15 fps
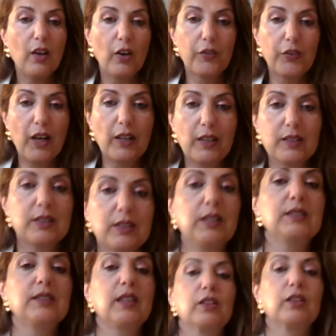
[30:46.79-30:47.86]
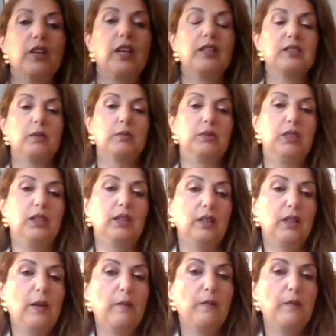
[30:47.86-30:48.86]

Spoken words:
of fragrances and create something